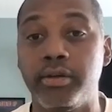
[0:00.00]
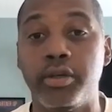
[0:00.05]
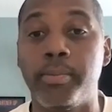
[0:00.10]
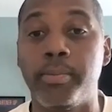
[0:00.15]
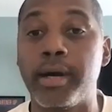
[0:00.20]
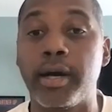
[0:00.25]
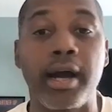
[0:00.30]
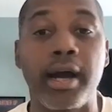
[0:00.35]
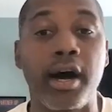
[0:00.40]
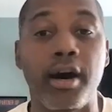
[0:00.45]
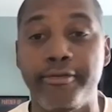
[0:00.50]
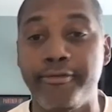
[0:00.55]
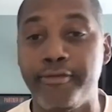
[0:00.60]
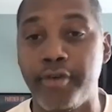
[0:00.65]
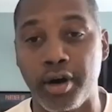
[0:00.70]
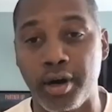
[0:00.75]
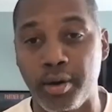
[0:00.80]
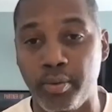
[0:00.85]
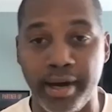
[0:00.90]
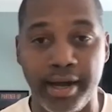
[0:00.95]
no matter how
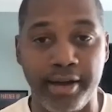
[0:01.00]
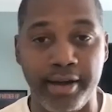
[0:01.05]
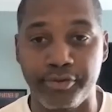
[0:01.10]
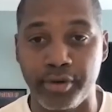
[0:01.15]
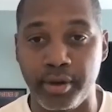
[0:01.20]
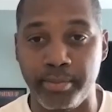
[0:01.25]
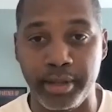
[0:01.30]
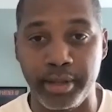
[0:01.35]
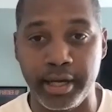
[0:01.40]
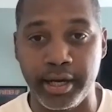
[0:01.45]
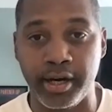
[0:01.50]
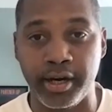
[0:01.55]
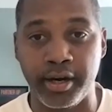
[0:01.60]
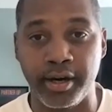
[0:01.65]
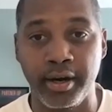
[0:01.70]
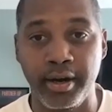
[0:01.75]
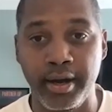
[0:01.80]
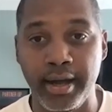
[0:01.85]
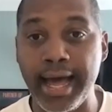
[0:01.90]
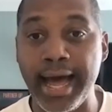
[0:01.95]
far away from
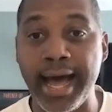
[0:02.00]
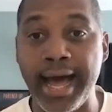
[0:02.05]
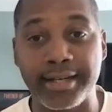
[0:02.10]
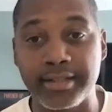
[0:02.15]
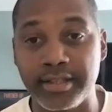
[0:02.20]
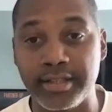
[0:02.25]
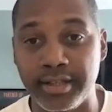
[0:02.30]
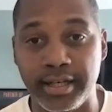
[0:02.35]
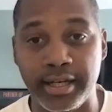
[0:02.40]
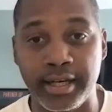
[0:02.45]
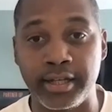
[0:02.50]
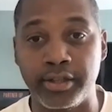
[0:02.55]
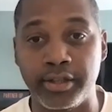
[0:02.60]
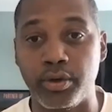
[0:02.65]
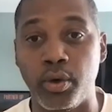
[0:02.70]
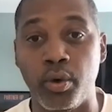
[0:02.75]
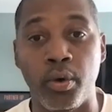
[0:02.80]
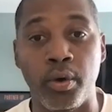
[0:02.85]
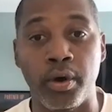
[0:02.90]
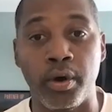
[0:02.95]
their accident
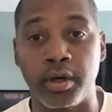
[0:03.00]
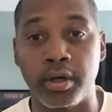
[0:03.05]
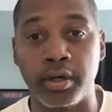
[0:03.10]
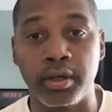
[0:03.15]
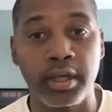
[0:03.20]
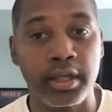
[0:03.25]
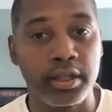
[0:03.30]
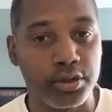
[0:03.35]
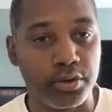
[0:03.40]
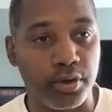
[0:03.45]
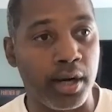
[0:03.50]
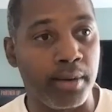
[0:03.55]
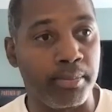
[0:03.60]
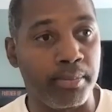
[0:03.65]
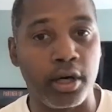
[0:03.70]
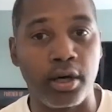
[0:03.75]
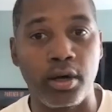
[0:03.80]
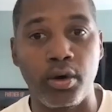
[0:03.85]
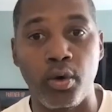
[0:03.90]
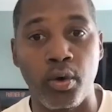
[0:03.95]
or
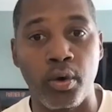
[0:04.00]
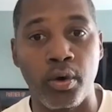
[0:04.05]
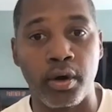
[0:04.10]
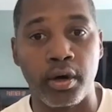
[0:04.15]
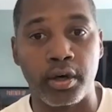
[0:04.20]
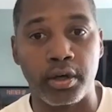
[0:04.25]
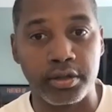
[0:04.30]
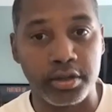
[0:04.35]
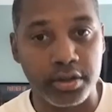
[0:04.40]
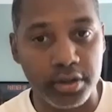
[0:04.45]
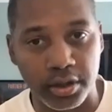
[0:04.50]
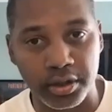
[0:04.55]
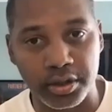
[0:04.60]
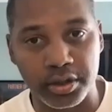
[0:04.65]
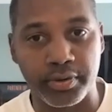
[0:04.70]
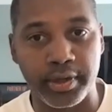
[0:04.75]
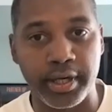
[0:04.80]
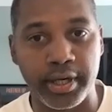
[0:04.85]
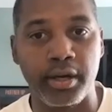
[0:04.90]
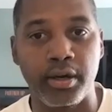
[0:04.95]
trauma or
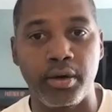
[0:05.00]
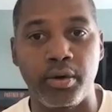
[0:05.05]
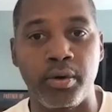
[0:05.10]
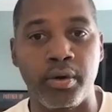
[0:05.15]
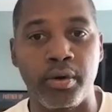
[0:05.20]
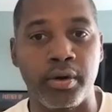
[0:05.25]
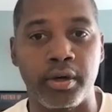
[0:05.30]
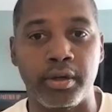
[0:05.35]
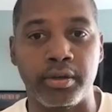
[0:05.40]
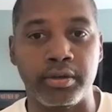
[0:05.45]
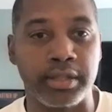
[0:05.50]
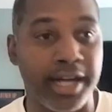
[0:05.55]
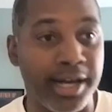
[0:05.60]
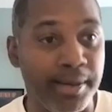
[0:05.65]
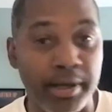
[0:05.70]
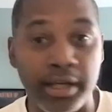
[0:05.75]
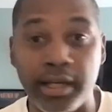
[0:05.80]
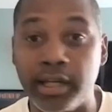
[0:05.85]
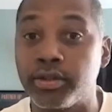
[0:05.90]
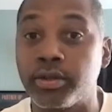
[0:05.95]
surgery or
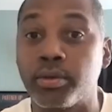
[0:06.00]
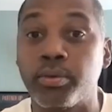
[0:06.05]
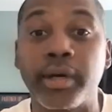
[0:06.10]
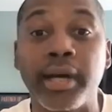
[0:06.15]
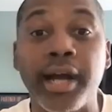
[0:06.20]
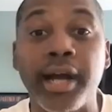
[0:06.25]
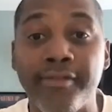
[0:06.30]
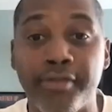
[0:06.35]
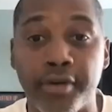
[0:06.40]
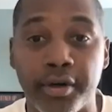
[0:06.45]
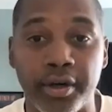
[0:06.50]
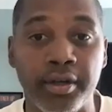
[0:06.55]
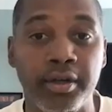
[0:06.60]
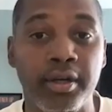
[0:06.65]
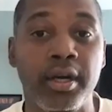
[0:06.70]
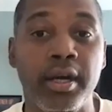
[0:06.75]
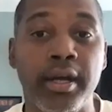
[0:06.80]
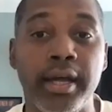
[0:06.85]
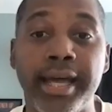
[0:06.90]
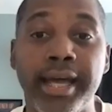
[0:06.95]
diabetes or whatever
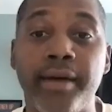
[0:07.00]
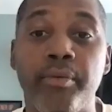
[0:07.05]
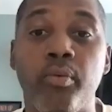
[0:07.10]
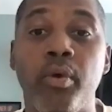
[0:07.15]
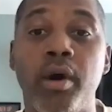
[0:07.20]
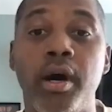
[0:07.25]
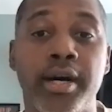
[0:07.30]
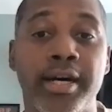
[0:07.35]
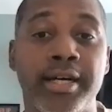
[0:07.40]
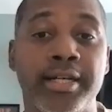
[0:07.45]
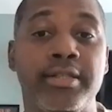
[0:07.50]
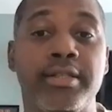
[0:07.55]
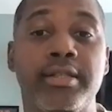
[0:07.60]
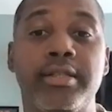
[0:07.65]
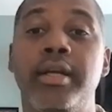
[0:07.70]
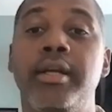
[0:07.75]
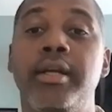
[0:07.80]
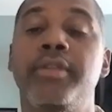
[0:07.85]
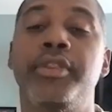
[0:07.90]
it was,